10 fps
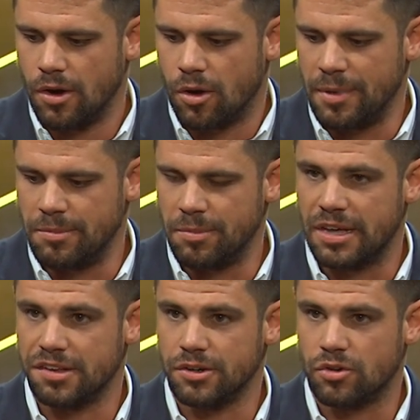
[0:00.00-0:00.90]
or maybe
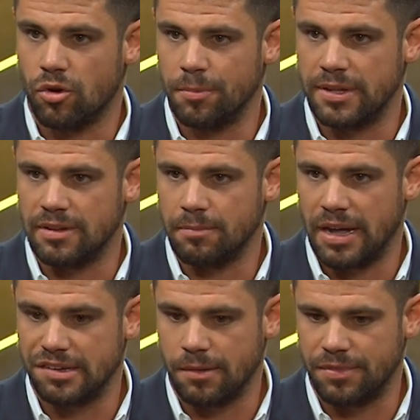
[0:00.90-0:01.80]
because you're tormented
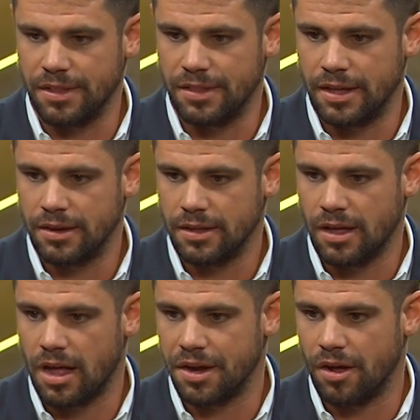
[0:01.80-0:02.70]
by something that
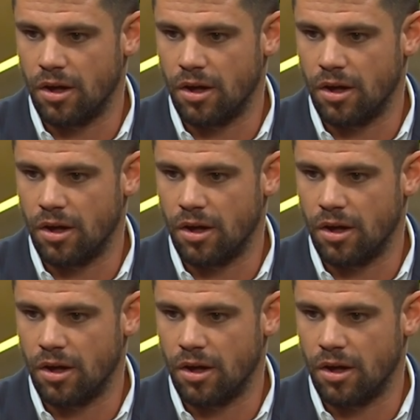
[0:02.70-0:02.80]
God